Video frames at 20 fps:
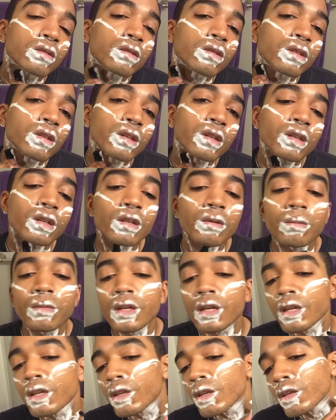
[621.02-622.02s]
Oh
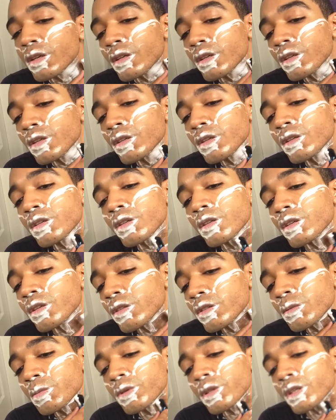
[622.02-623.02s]
man,
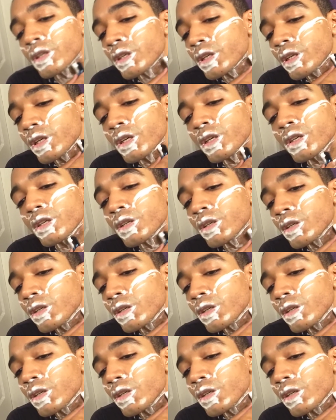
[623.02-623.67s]
that's a pretty good cut.